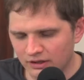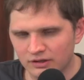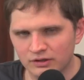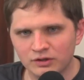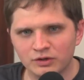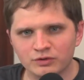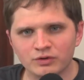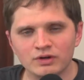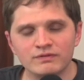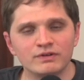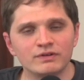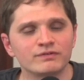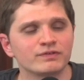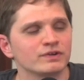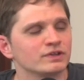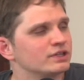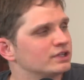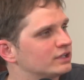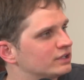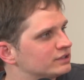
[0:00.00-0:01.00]
Grieving
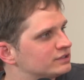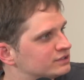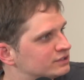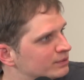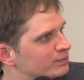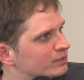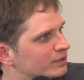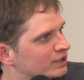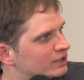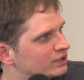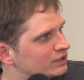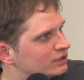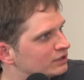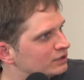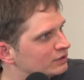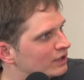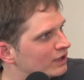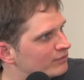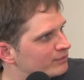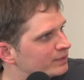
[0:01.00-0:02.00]
for the Sibling
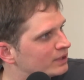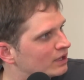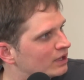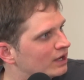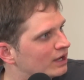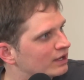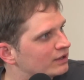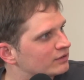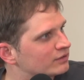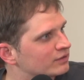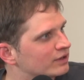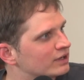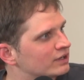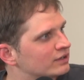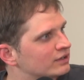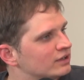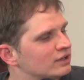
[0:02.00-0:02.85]
You Left Behind, right?